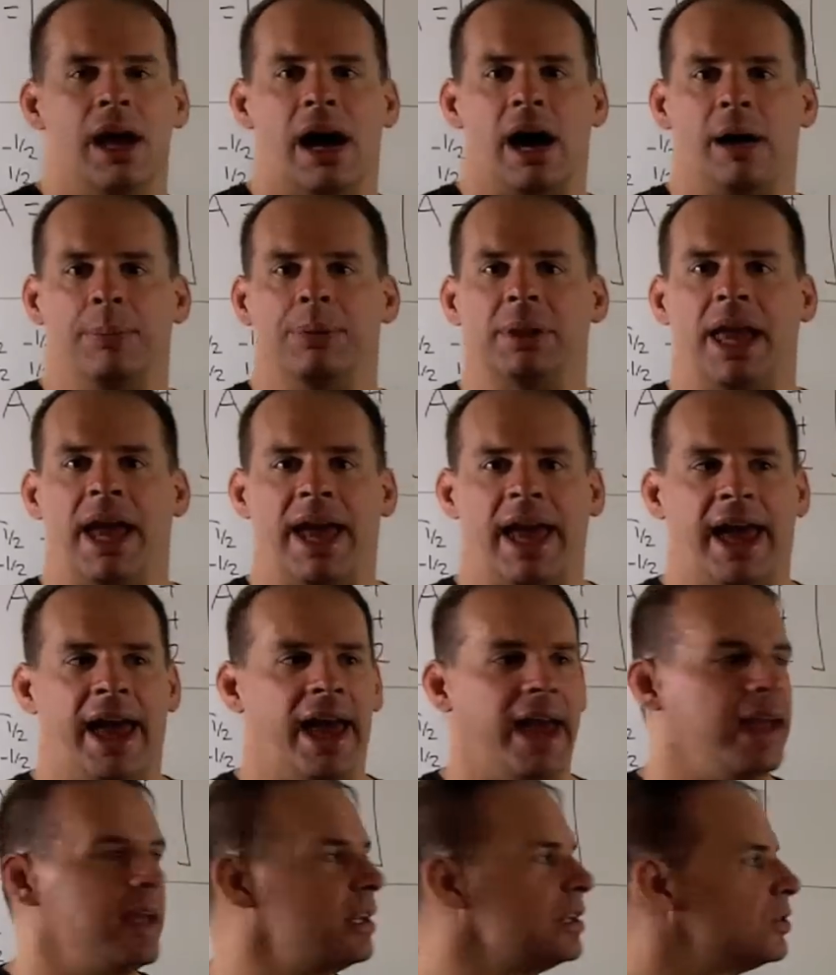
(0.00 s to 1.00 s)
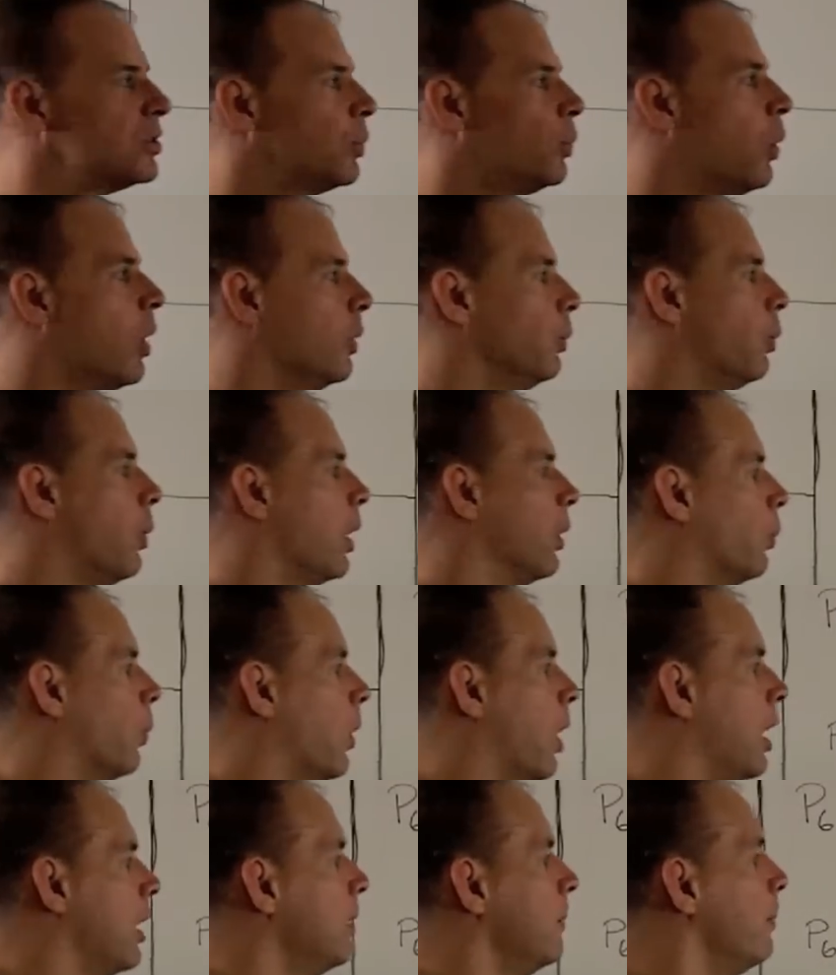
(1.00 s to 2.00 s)
I apply A to 1, 1,
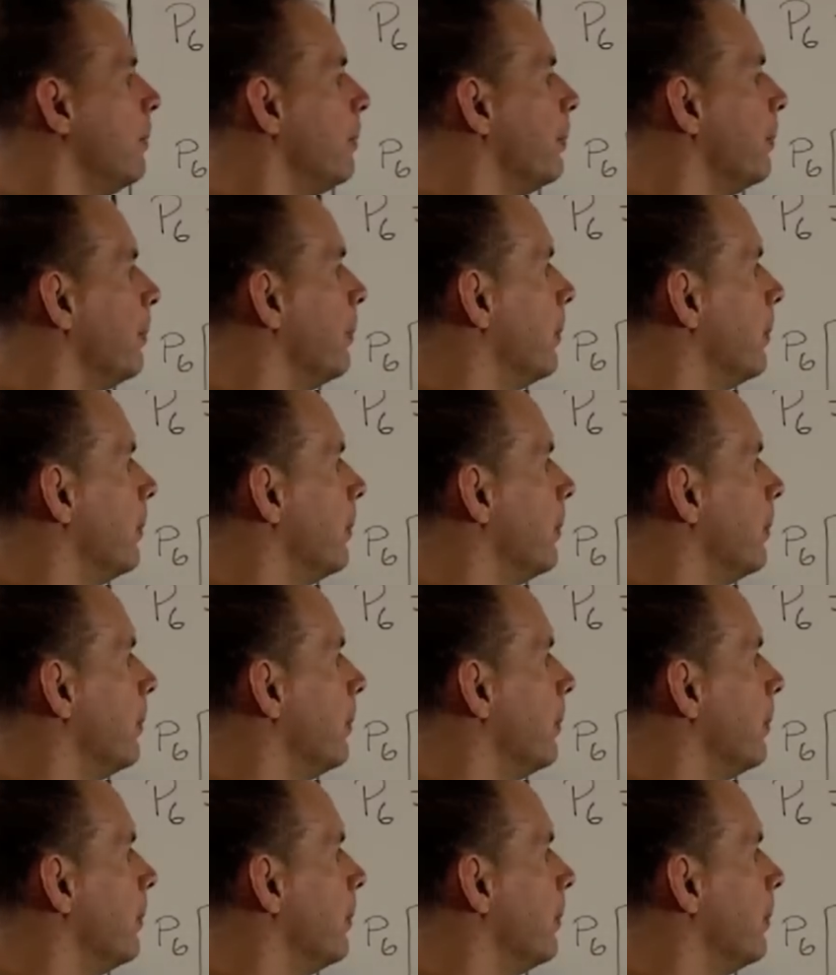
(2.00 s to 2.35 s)
1.